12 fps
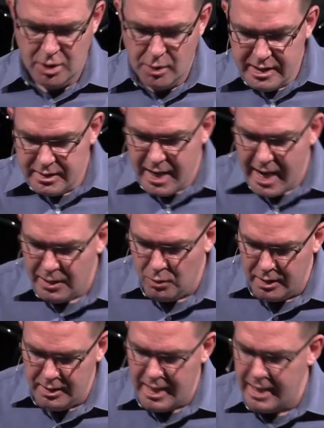So his
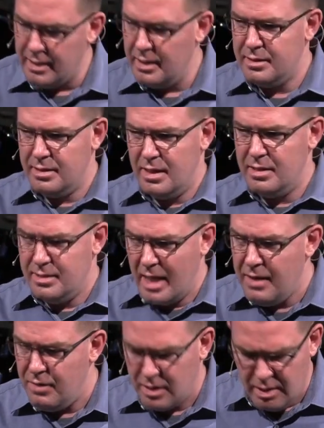dad one day says,
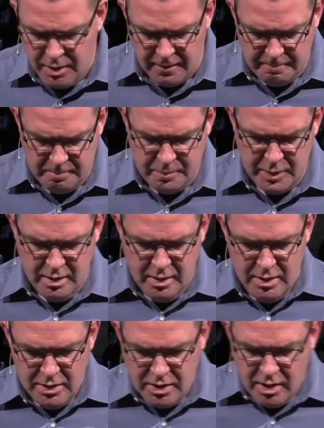David, come here.
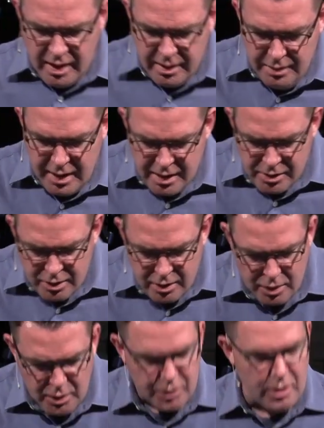Son, I need you
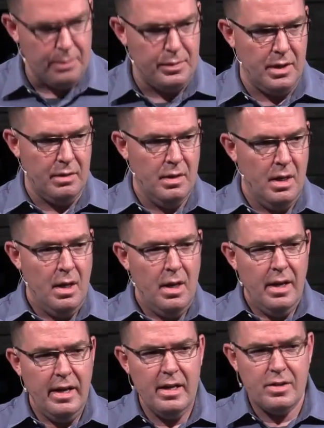to do something.
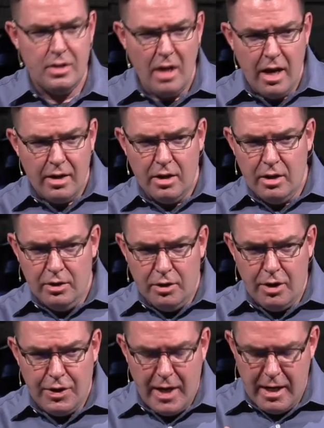And it's not going to
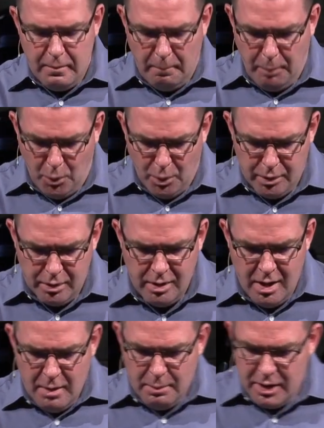look that
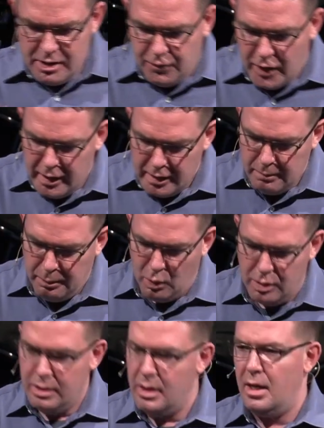important, but it's very
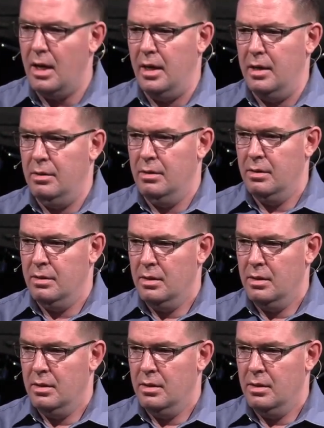important to God.